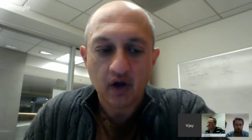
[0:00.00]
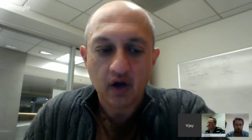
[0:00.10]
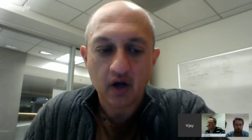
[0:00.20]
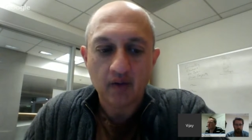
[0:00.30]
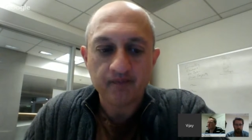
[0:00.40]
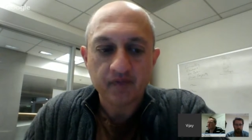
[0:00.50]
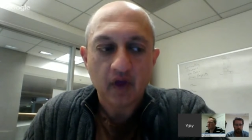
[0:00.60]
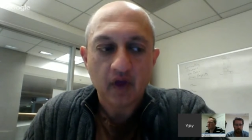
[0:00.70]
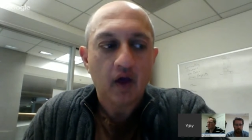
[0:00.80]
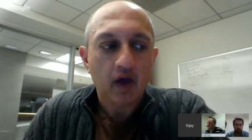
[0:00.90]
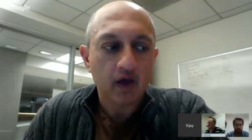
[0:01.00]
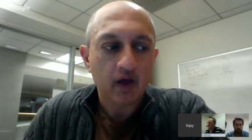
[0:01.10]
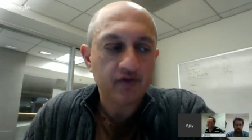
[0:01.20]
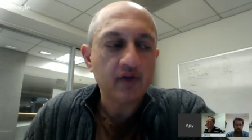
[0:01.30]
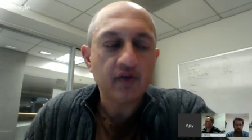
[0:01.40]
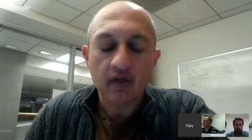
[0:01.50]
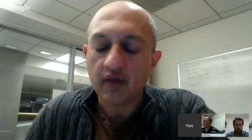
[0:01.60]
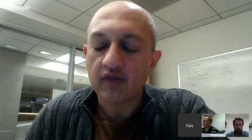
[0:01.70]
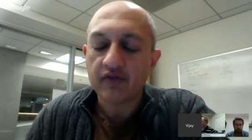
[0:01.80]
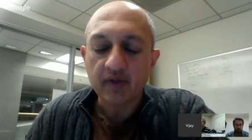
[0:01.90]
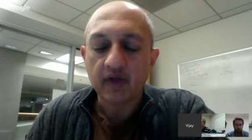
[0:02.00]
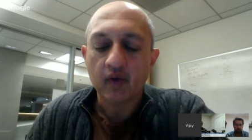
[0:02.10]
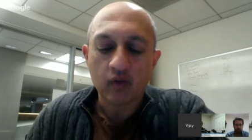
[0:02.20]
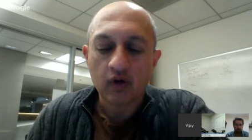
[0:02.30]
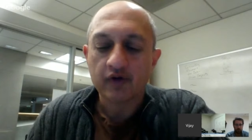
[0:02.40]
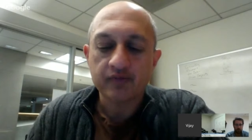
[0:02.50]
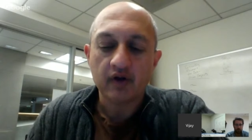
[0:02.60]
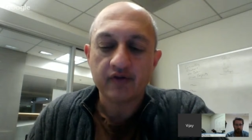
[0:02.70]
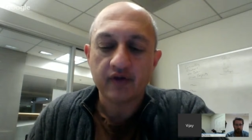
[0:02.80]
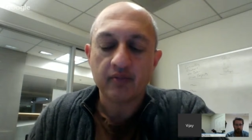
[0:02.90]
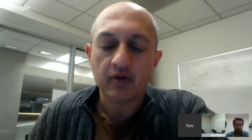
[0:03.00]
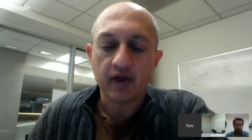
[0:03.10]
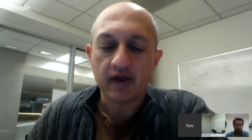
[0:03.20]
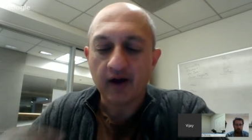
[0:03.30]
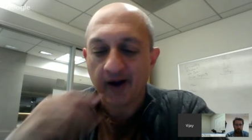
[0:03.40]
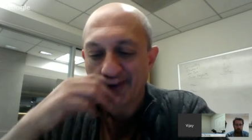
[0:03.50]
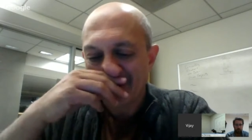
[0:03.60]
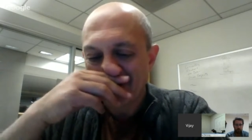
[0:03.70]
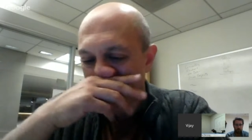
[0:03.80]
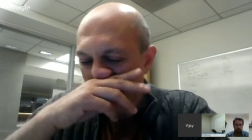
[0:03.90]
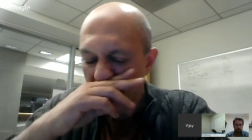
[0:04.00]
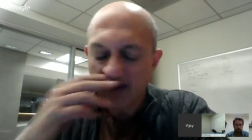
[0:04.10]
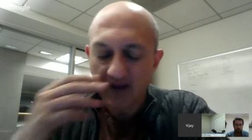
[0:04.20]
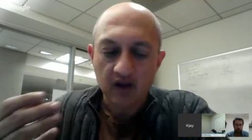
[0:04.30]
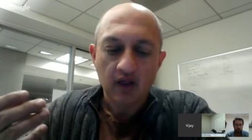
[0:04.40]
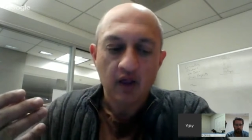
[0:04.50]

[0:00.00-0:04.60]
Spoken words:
Because it's something that we're experiencing pretty commonly is that